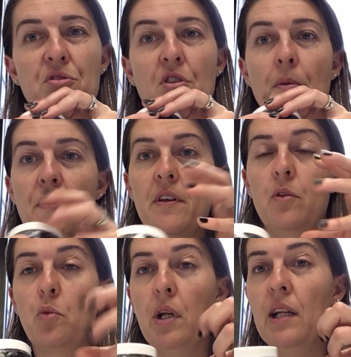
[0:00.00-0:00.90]

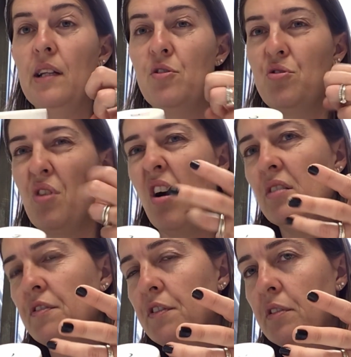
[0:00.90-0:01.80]
something really
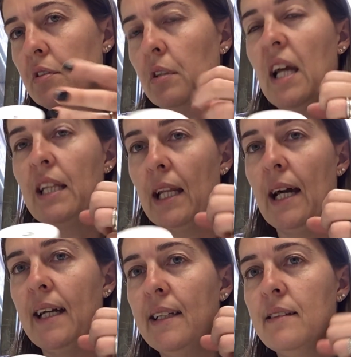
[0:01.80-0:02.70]
soft and
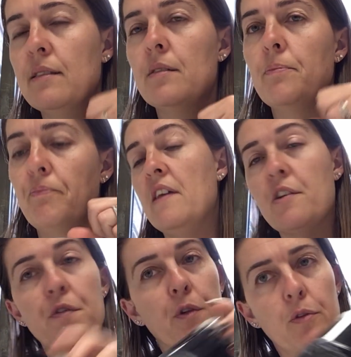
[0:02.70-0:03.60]
light.
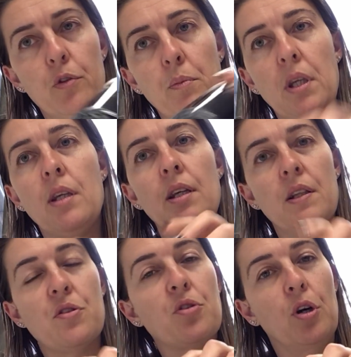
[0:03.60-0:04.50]
Therefore, to me,
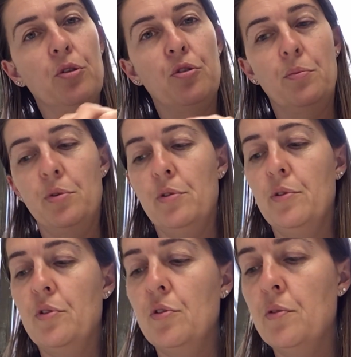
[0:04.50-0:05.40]
it's cotton
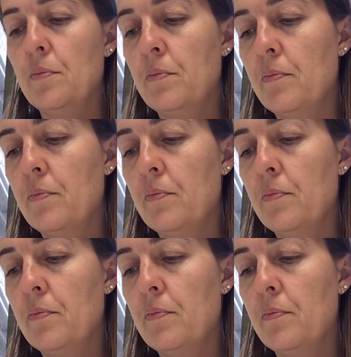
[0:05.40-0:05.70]
balls.